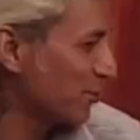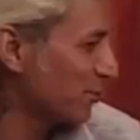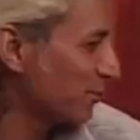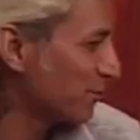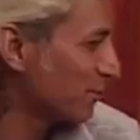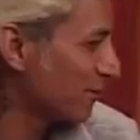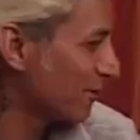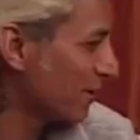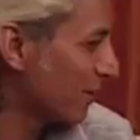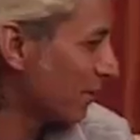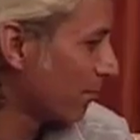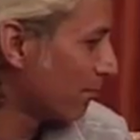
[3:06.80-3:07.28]

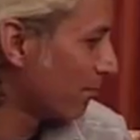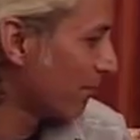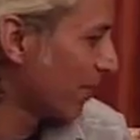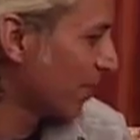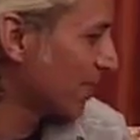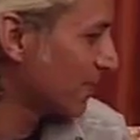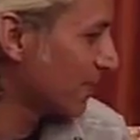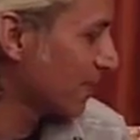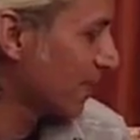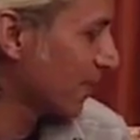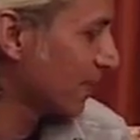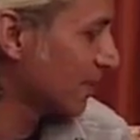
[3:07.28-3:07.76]
to
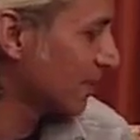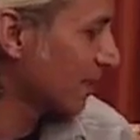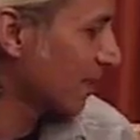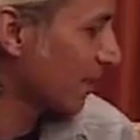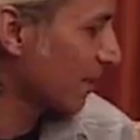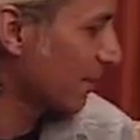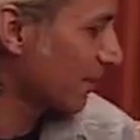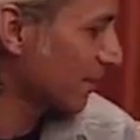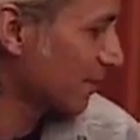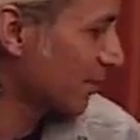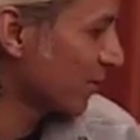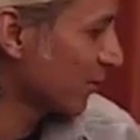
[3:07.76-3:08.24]
mix things
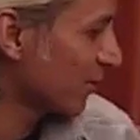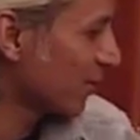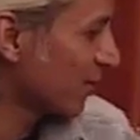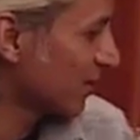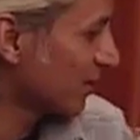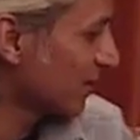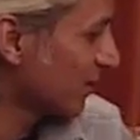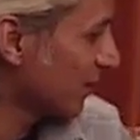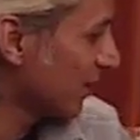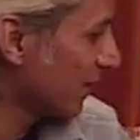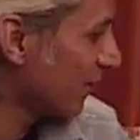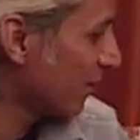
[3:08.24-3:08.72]
up, as you
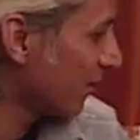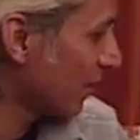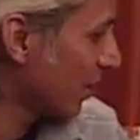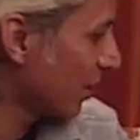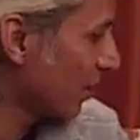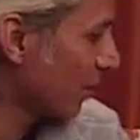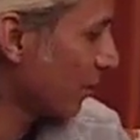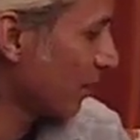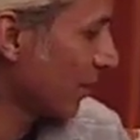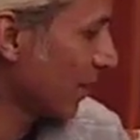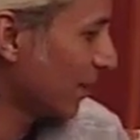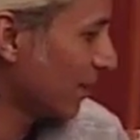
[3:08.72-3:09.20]
can see
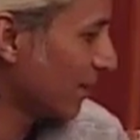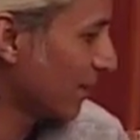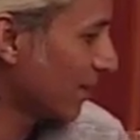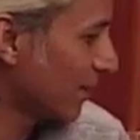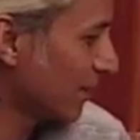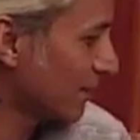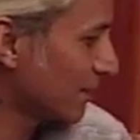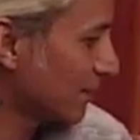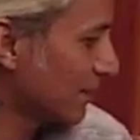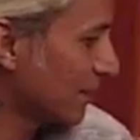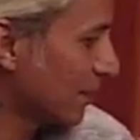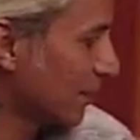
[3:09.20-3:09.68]
very well in
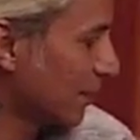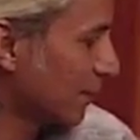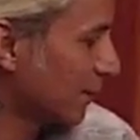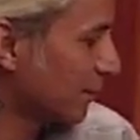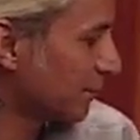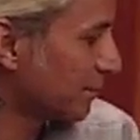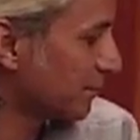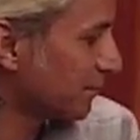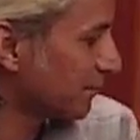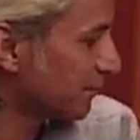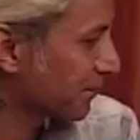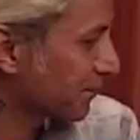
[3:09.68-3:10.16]
this.
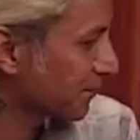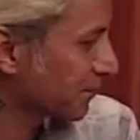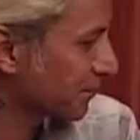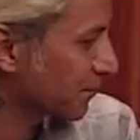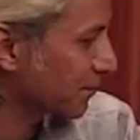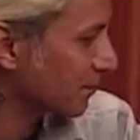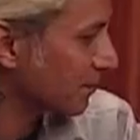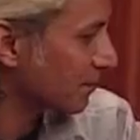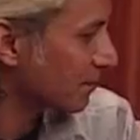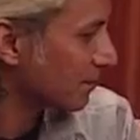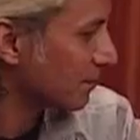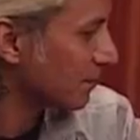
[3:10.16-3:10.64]

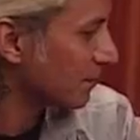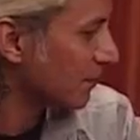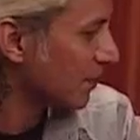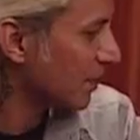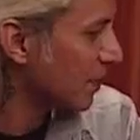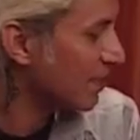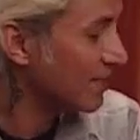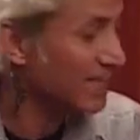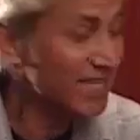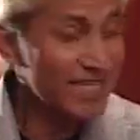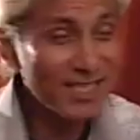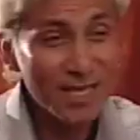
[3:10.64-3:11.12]

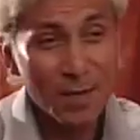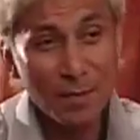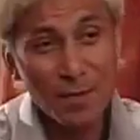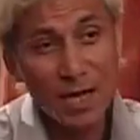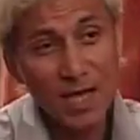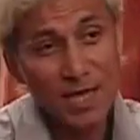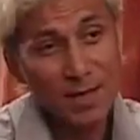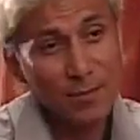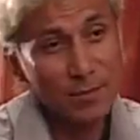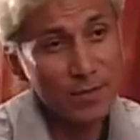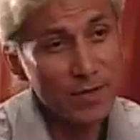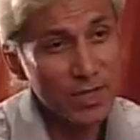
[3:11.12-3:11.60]
These are
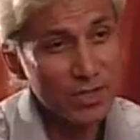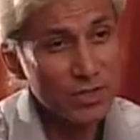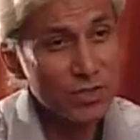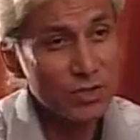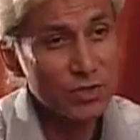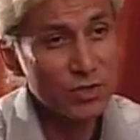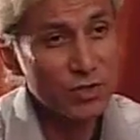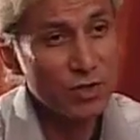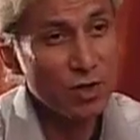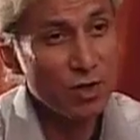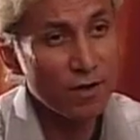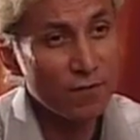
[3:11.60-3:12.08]
my
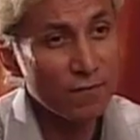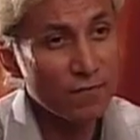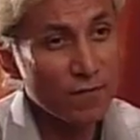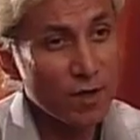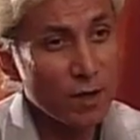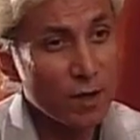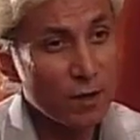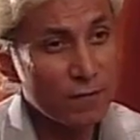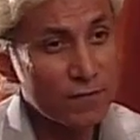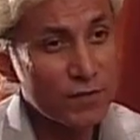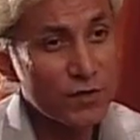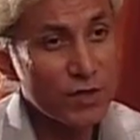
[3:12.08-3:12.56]
impressions of
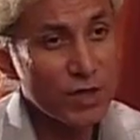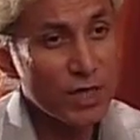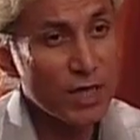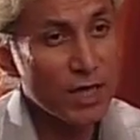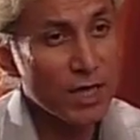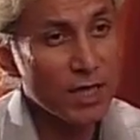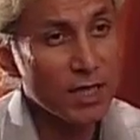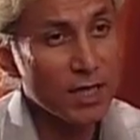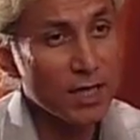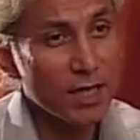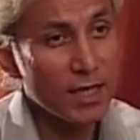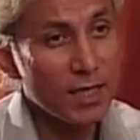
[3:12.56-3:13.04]
Sri
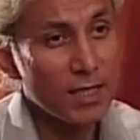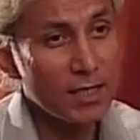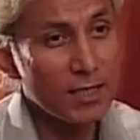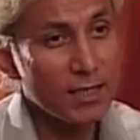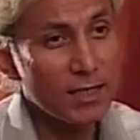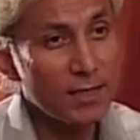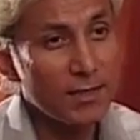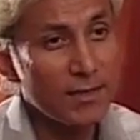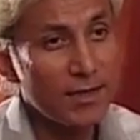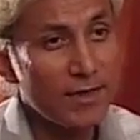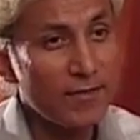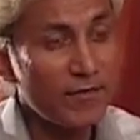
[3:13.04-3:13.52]
Lanka.
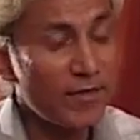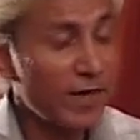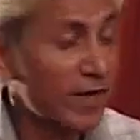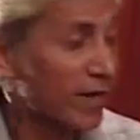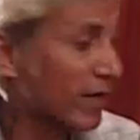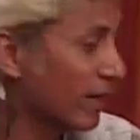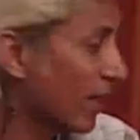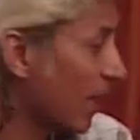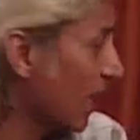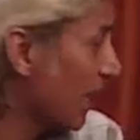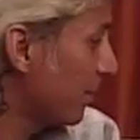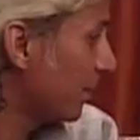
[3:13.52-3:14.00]
They're
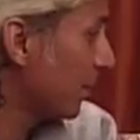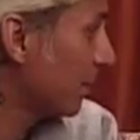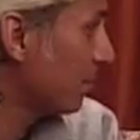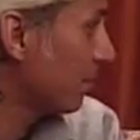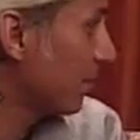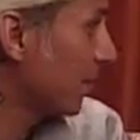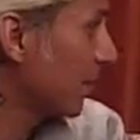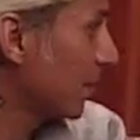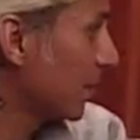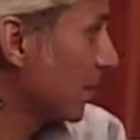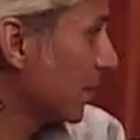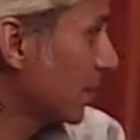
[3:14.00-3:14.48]
very happy
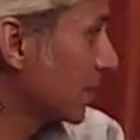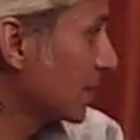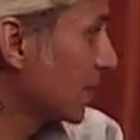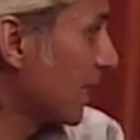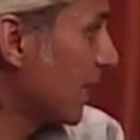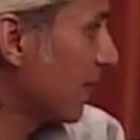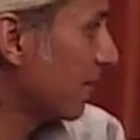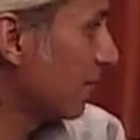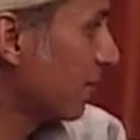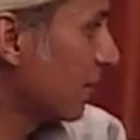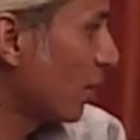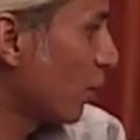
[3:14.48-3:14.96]
paintings,
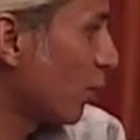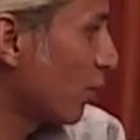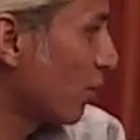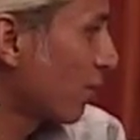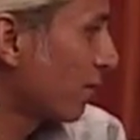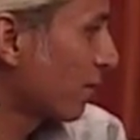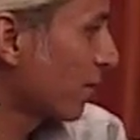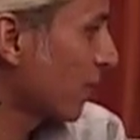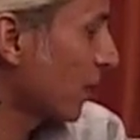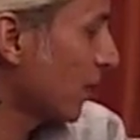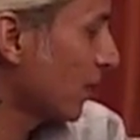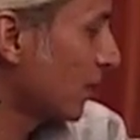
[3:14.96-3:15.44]
they have a lot
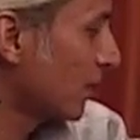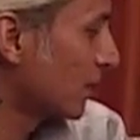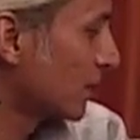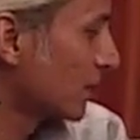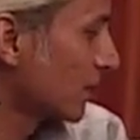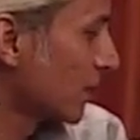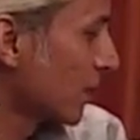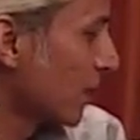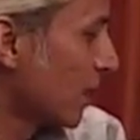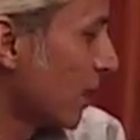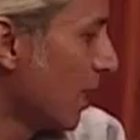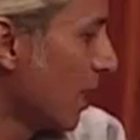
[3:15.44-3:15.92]
of
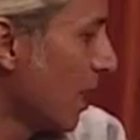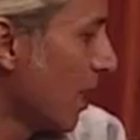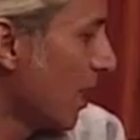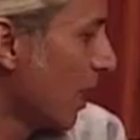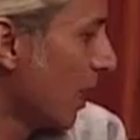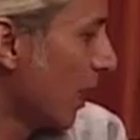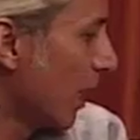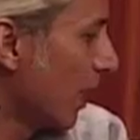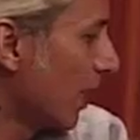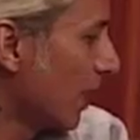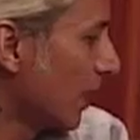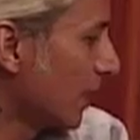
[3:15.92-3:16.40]
colors,
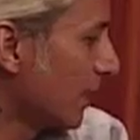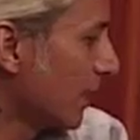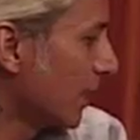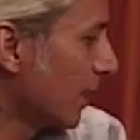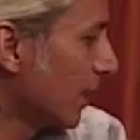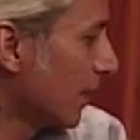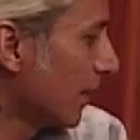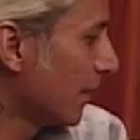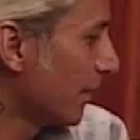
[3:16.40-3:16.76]
and